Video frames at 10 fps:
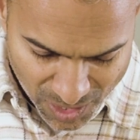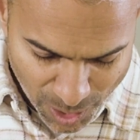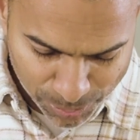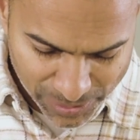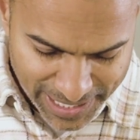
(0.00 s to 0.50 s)
A
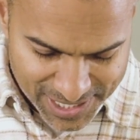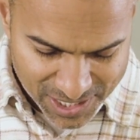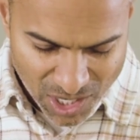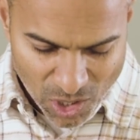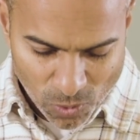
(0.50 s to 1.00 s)
place
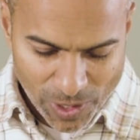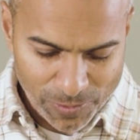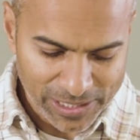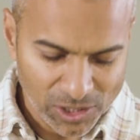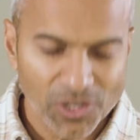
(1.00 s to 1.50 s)
where
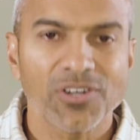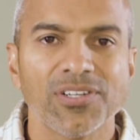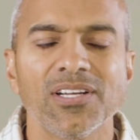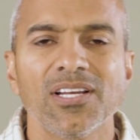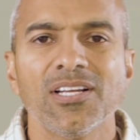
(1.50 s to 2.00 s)
we
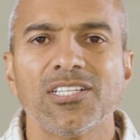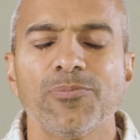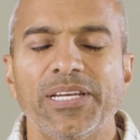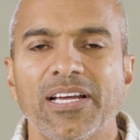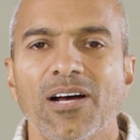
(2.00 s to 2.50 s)
learn to
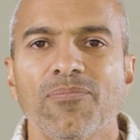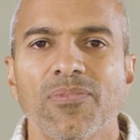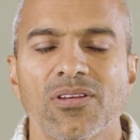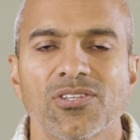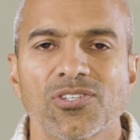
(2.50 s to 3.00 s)
become
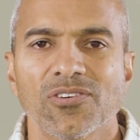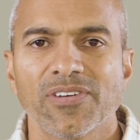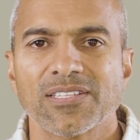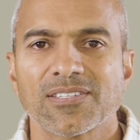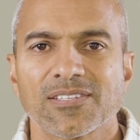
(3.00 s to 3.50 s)

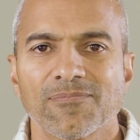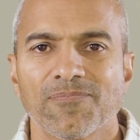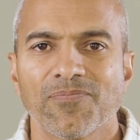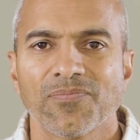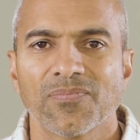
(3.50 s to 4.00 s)
servants.
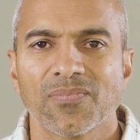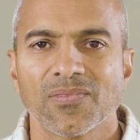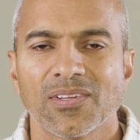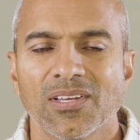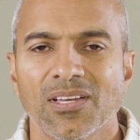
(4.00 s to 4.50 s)

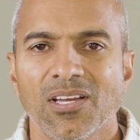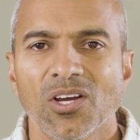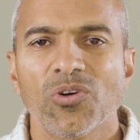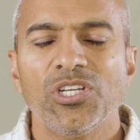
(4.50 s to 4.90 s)
When